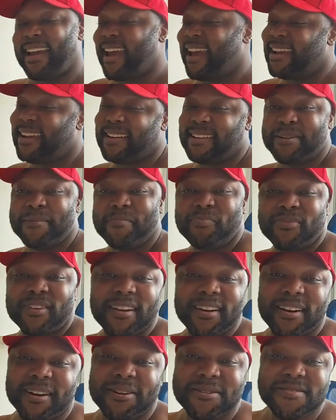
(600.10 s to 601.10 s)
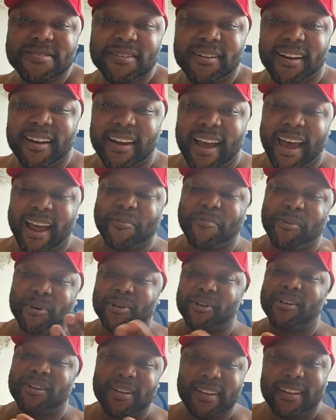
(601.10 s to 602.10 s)
Hey, you know, you ain't gotta
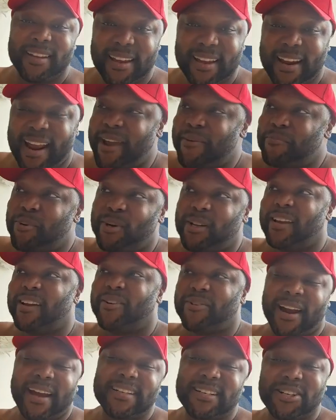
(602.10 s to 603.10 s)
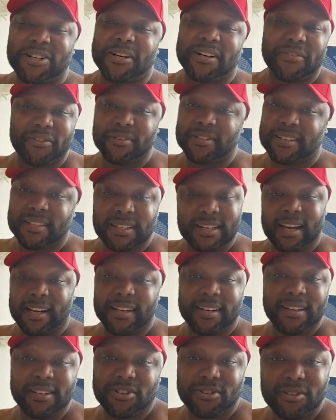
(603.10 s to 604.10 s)
pull it. It ain't pulling the raincoat if you just
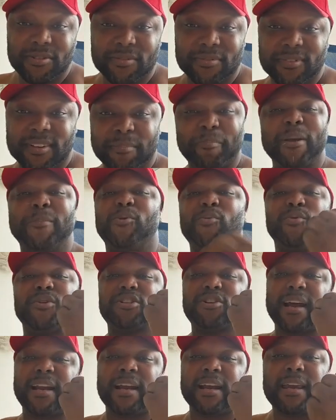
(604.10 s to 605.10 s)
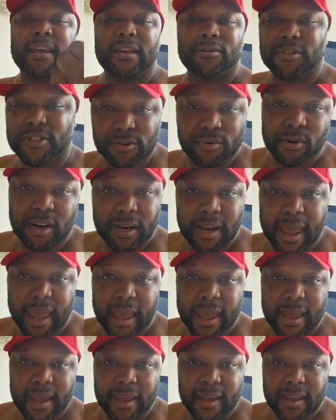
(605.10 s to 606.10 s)
telling the truth. People will try to guilt you on
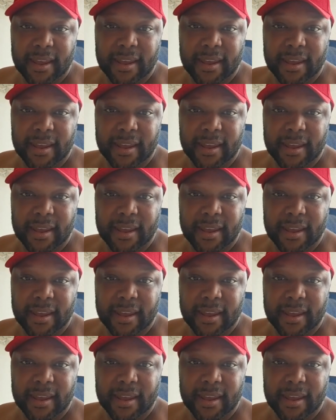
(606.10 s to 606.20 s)
that.